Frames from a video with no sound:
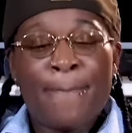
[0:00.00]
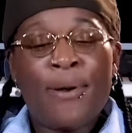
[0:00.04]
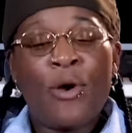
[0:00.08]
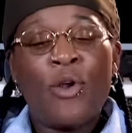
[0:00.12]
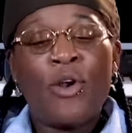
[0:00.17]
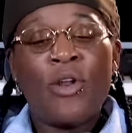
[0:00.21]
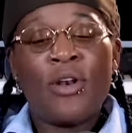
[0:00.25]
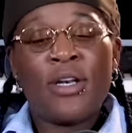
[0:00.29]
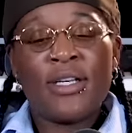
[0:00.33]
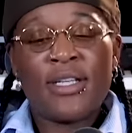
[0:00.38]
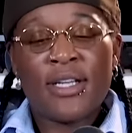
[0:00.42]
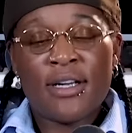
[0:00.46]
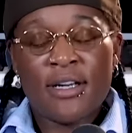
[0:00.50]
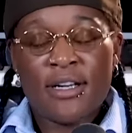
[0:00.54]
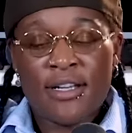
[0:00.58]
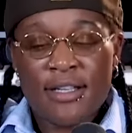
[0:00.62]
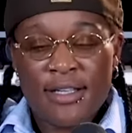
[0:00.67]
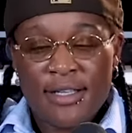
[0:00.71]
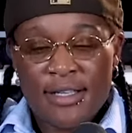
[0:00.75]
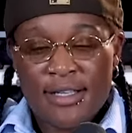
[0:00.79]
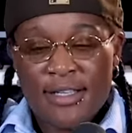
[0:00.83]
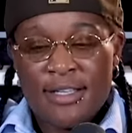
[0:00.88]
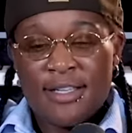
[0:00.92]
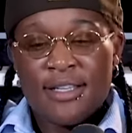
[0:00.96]
Polo the
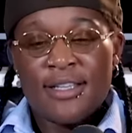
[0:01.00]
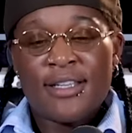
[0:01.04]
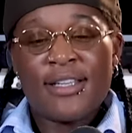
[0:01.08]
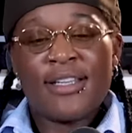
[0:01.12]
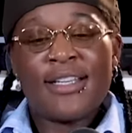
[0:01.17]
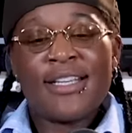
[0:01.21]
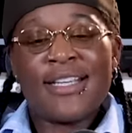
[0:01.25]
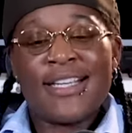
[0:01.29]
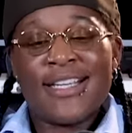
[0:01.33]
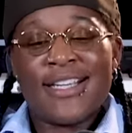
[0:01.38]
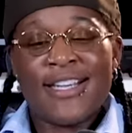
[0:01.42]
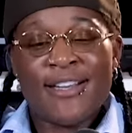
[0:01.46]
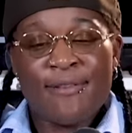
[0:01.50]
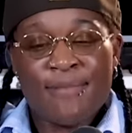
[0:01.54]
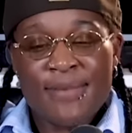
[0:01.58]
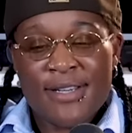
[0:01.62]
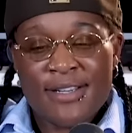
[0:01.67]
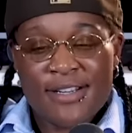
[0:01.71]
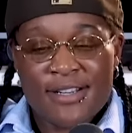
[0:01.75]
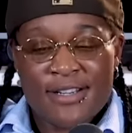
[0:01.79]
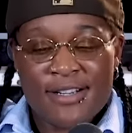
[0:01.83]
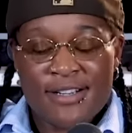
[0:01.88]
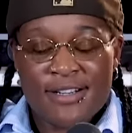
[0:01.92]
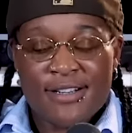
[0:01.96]
Dunn, he hit
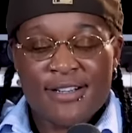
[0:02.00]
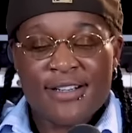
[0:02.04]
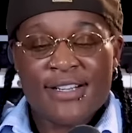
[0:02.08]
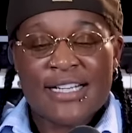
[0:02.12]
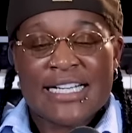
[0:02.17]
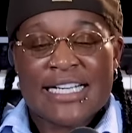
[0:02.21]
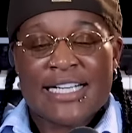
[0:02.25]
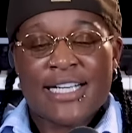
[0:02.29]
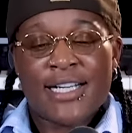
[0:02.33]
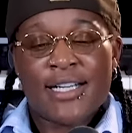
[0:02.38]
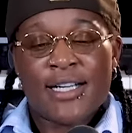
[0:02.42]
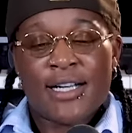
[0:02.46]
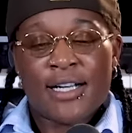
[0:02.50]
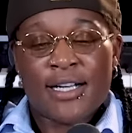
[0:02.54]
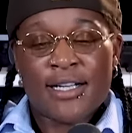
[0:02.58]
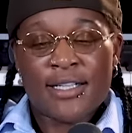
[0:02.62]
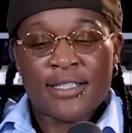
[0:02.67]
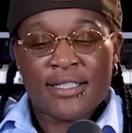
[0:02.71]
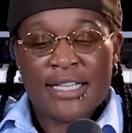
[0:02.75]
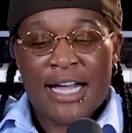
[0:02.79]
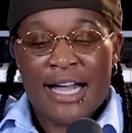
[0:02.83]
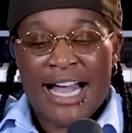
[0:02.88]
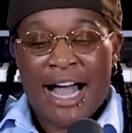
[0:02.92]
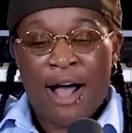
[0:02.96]
me up.
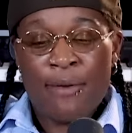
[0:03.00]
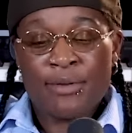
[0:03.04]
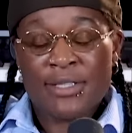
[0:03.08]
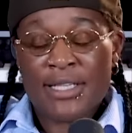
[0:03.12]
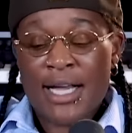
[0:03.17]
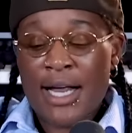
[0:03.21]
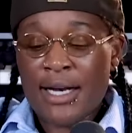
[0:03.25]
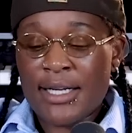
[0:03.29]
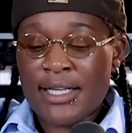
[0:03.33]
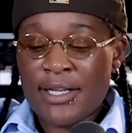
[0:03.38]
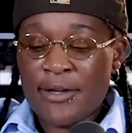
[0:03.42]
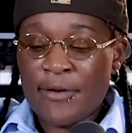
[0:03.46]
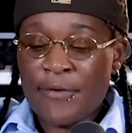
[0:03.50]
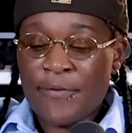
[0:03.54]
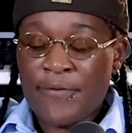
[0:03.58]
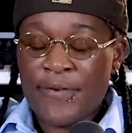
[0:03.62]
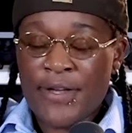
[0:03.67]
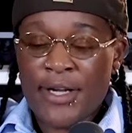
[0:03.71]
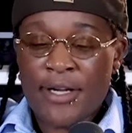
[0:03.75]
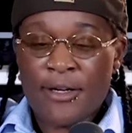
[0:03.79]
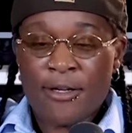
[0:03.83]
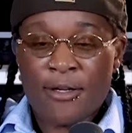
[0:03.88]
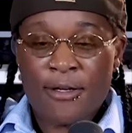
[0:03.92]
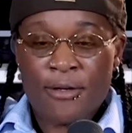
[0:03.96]
Cause I was kind of getting
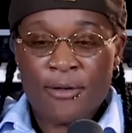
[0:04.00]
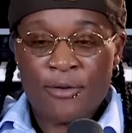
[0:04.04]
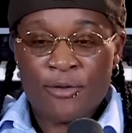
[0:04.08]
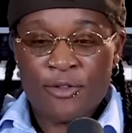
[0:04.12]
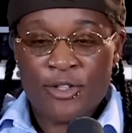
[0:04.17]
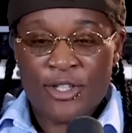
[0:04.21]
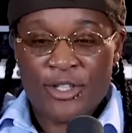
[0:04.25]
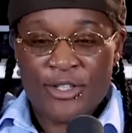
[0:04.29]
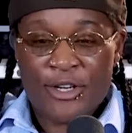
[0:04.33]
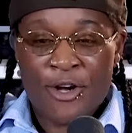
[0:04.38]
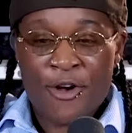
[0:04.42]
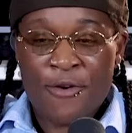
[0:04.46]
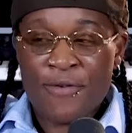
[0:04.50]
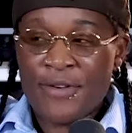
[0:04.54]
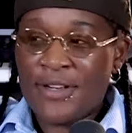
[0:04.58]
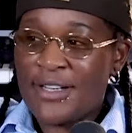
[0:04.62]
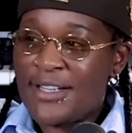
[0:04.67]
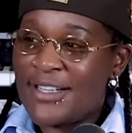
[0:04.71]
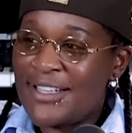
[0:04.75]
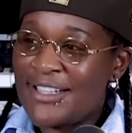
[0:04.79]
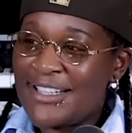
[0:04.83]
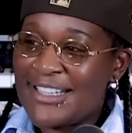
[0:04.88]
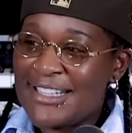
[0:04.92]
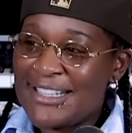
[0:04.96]
fed up over
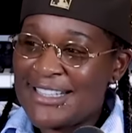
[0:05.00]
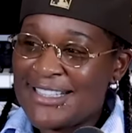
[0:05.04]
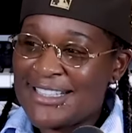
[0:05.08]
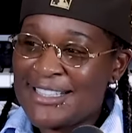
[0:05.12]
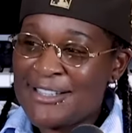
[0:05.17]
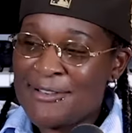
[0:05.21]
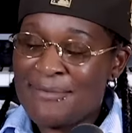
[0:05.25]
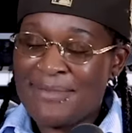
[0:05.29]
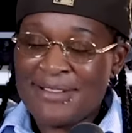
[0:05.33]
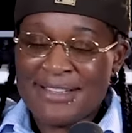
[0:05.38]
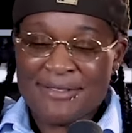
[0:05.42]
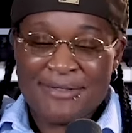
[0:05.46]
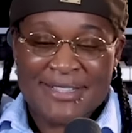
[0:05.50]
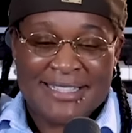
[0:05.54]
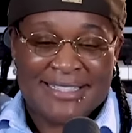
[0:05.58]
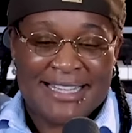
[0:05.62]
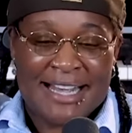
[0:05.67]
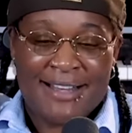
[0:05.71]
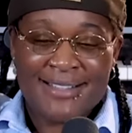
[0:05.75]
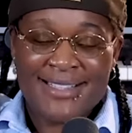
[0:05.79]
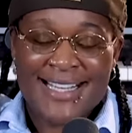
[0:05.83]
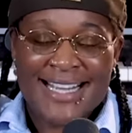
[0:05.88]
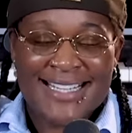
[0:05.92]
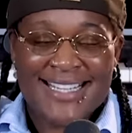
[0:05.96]
the Timberland.
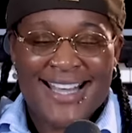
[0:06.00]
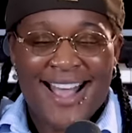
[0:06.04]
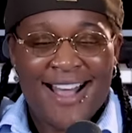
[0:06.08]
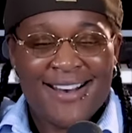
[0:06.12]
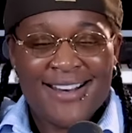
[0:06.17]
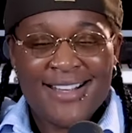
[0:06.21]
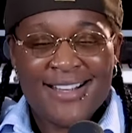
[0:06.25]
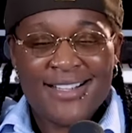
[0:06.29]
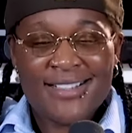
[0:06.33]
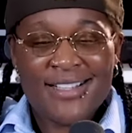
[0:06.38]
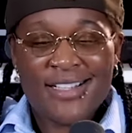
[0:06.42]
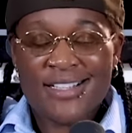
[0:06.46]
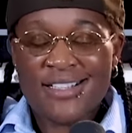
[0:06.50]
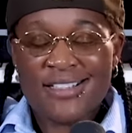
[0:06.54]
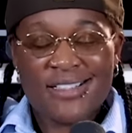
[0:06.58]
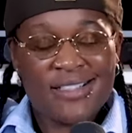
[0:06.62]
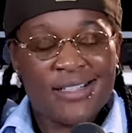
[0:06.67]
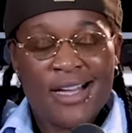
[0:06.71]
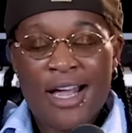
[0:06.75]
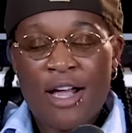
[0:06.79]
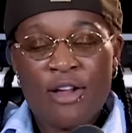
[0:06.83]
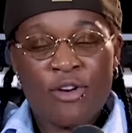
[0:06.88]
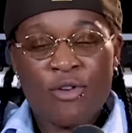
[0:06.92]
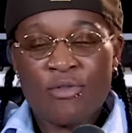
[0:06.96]
I was like, y'all niggas ain't,
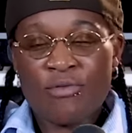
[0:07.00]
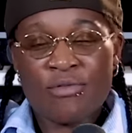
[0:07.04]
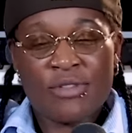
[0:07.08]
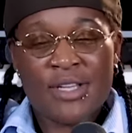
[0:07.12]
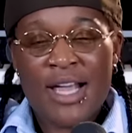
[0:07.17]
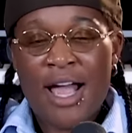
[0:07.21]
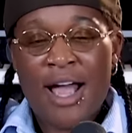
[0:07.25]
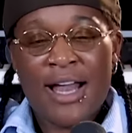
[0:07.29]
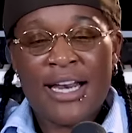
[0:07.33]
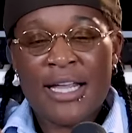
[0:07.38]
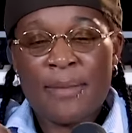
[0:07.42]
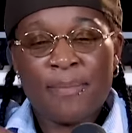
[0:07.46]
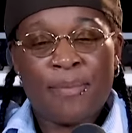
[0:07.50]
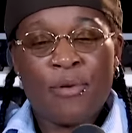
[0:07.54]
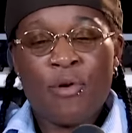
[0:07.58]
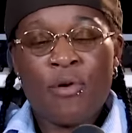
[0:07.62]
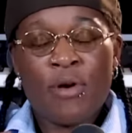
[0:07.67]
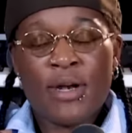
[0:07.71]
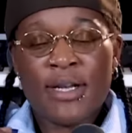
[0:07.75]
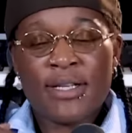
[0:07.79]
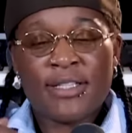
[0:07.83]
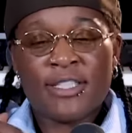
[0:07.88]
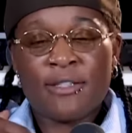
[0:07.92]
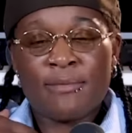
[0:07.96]
y'all ain't
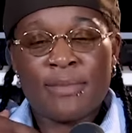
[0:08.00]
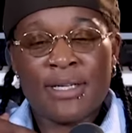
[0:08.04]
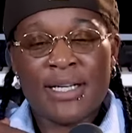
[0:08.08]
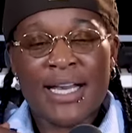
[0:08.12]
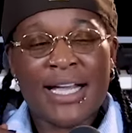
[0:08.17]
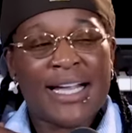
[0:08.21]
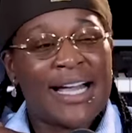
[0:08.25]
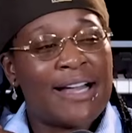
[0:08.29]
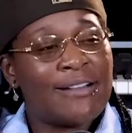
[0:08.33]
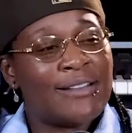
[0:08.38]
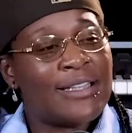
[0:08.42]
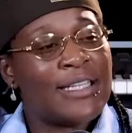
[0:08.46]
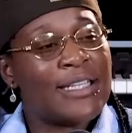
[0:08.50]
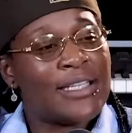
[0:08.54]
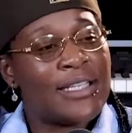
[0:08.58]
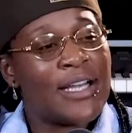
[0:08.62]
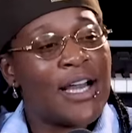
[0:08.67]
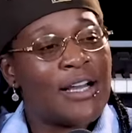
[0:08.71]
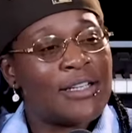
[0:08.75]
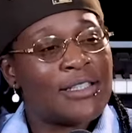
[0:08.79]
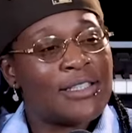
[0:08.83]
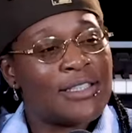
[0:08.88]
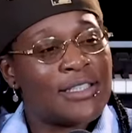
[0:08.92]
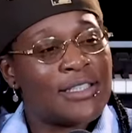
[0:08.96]
pouring into me like I think y'all